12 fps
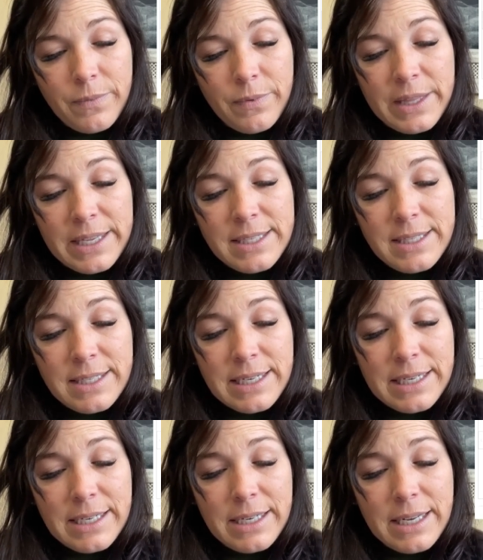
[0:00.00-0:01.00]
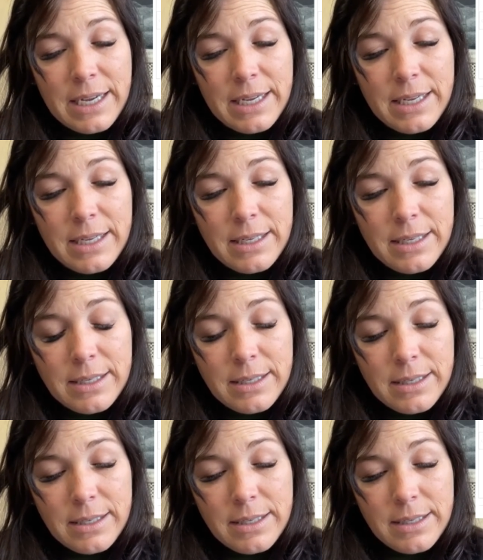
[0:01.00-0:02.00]
this did
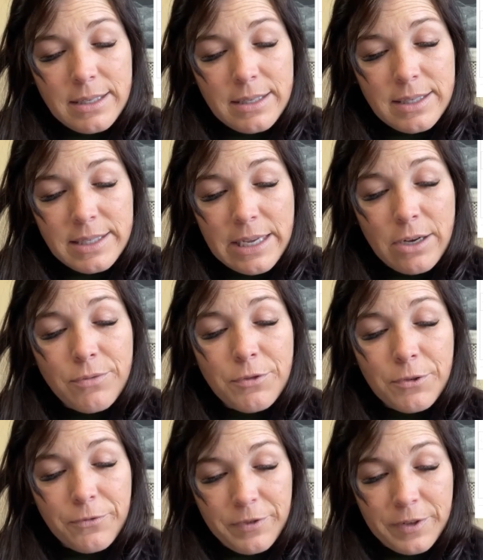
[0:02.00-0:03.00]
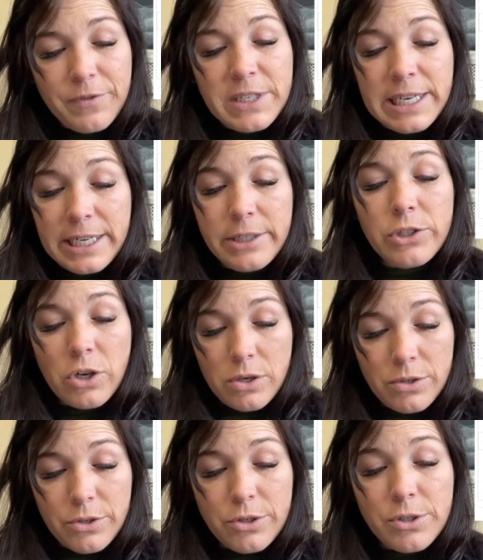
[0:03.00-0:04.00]
sell for
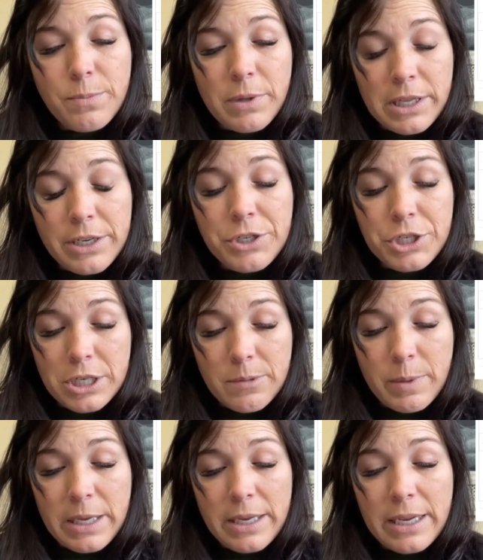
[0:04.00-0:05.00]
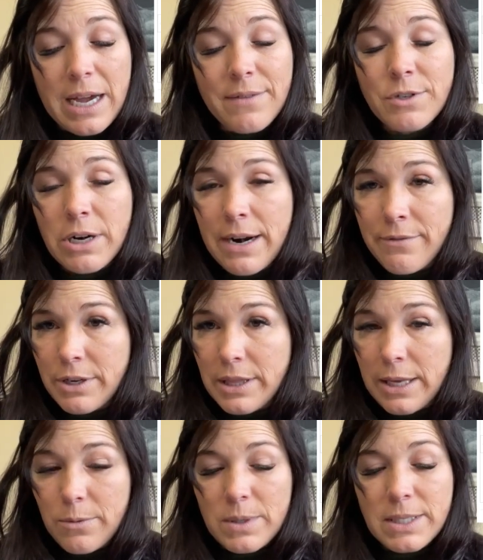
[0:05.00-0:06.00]
$15 plus shipping. After
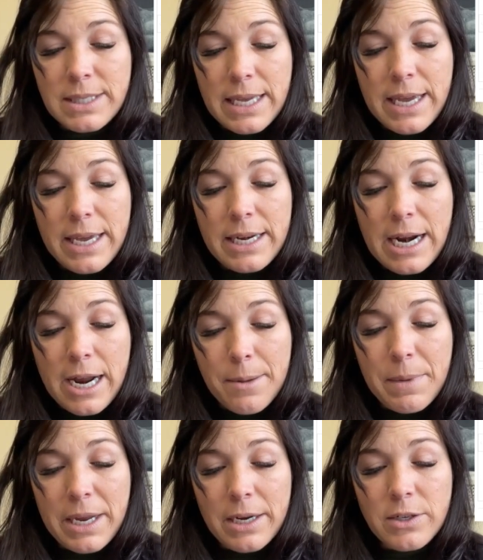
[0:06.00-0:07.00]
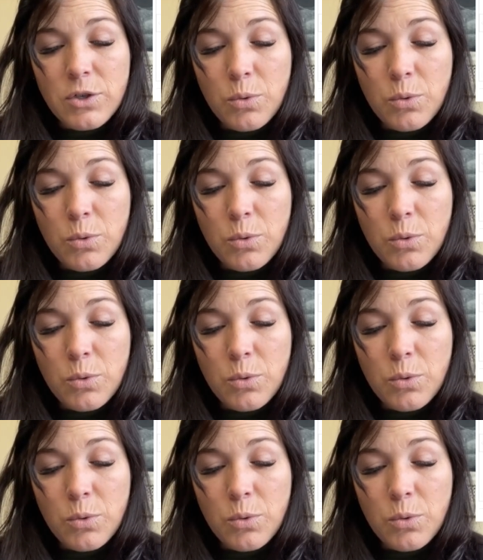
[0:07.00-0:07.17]
everything was said, I made